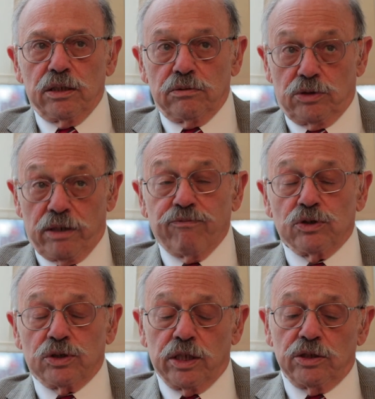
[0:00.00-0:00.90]
several
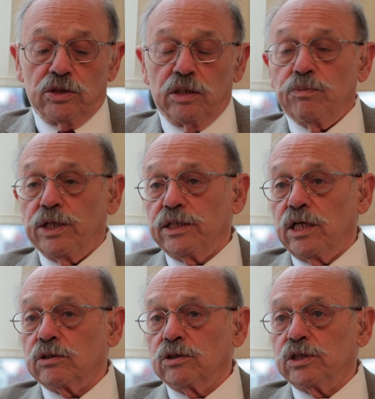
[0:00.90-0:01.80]
studies done by
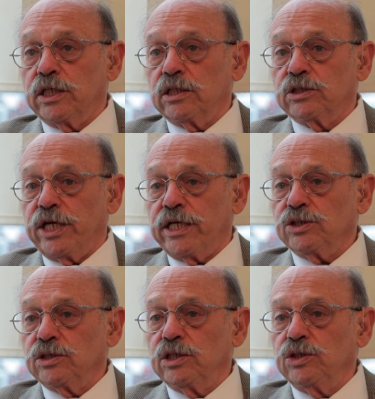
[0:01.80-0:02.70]
Dr. Donald
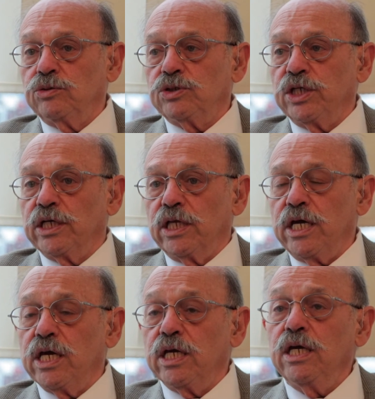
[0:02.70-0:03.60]
Tashkin at
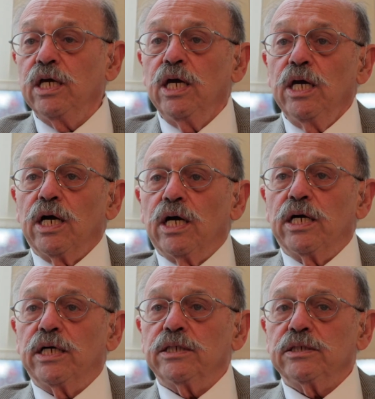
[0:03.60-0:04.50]
UCLA,
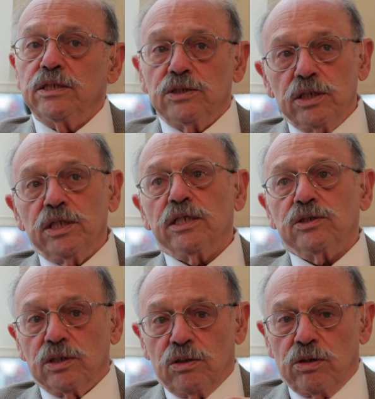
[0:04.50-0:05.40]
and he said,
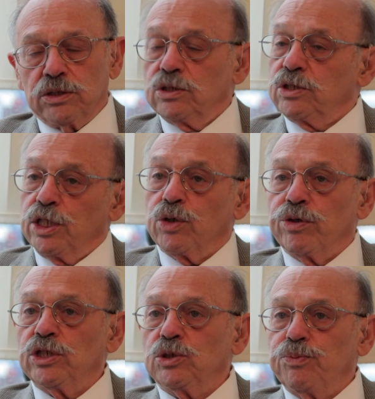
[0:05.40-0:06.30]
yes, it causes
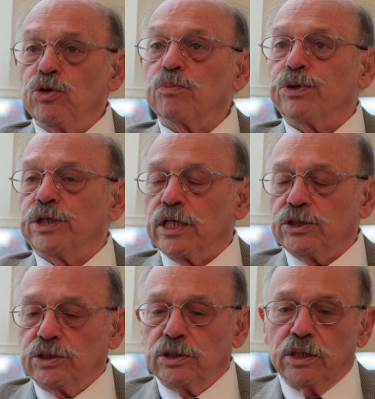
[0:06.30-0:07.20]
increased sputum production,